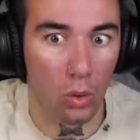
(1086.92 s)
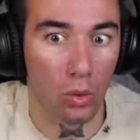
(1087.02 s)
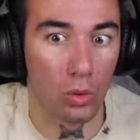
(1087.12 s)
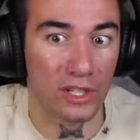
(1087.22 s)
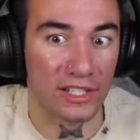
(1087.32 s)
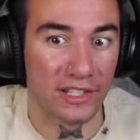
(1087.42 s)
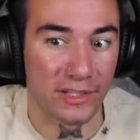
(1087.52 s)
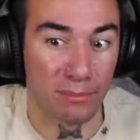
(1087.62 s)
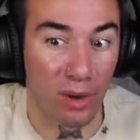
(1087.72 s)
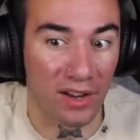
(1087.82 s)
Oh, he
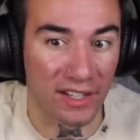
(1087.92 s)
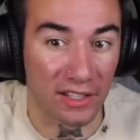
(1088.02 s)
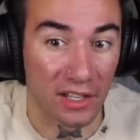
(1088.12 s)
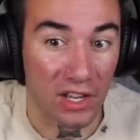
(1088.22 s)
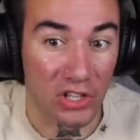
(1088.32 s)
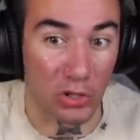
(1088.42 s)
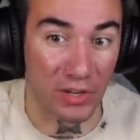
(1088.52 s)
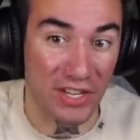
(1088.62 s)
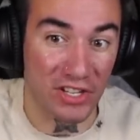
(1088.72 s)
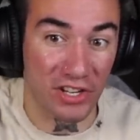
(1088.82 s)
needs money, so
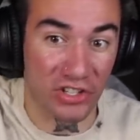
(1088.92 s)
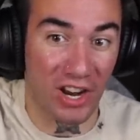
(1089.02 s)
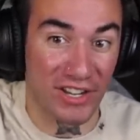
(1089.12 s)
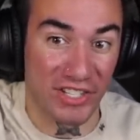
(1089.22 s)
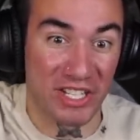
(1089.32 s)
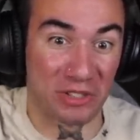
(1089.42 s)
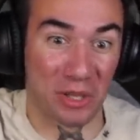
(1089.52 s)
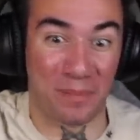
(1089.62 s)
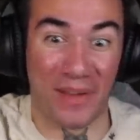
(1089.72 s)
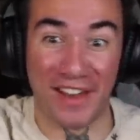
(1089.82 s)
he's gonna try to steal
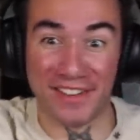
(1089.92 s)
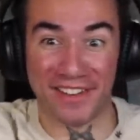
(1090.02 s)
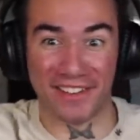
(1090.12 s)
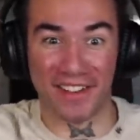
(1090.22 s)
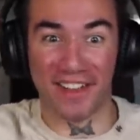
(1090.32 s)
the pendant.